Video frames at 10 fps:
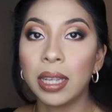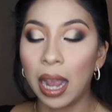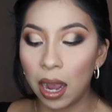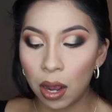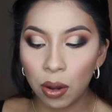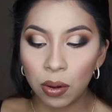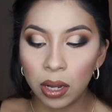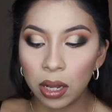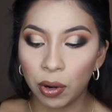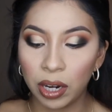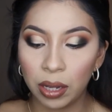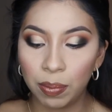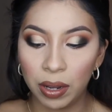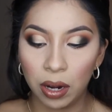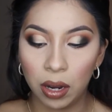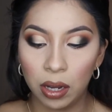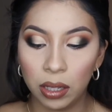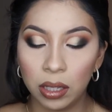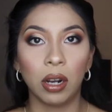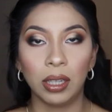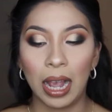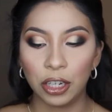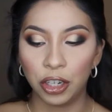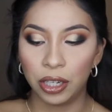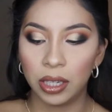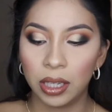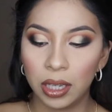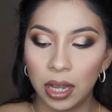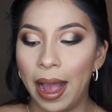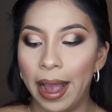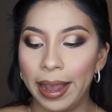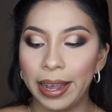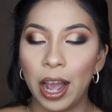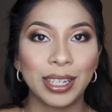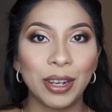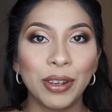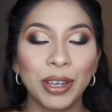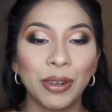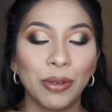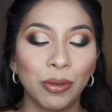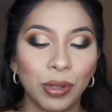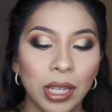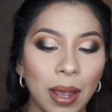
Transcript: Now we're gonna put on our lashes. I still use